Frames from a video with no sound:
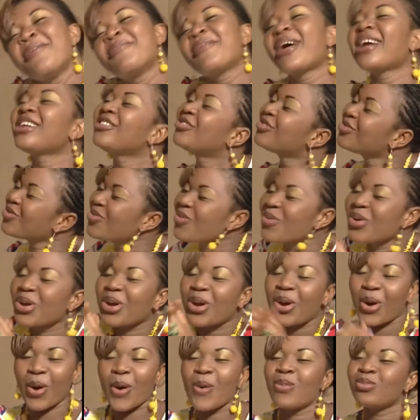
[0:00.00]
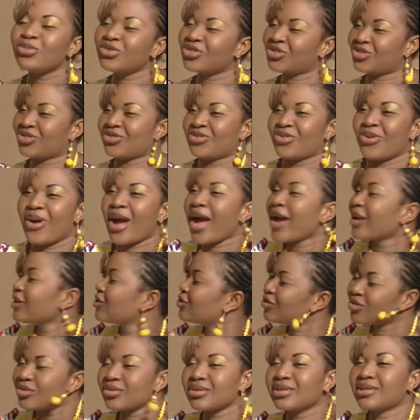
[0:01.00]
My dream will come true. I
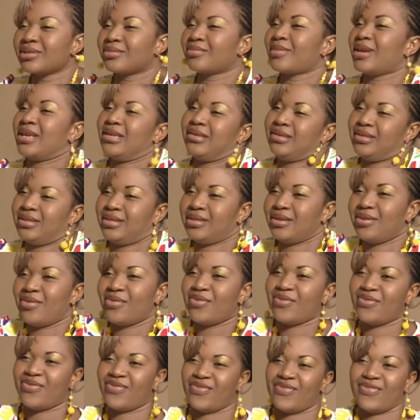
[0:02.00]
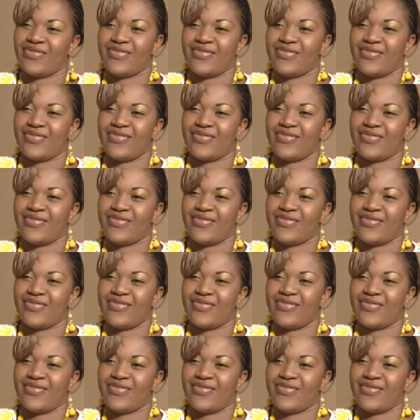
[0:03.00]
trust myself.